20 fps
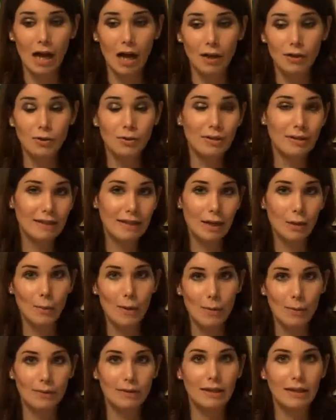you can get
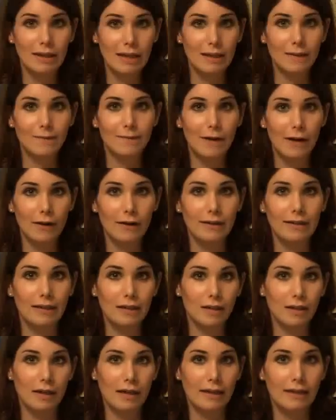away with taking very
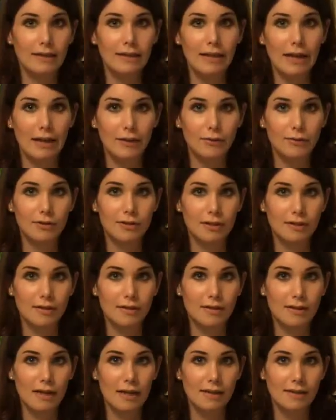little
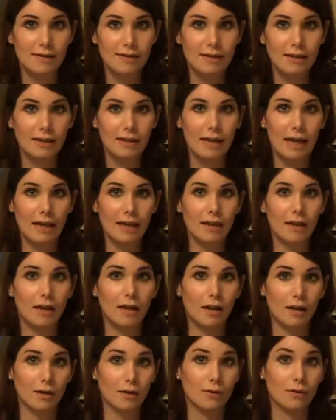anti-androgens and still get
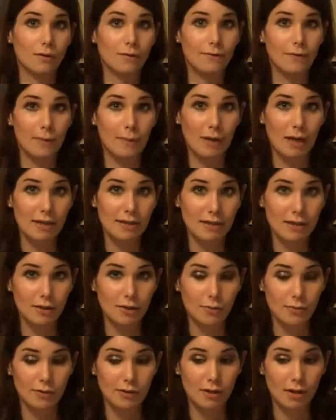good
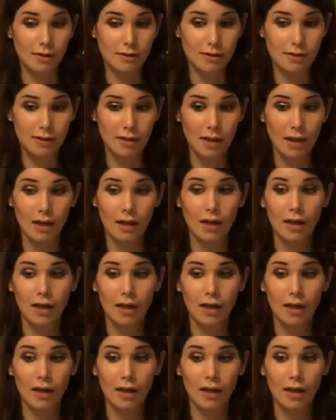feminization results.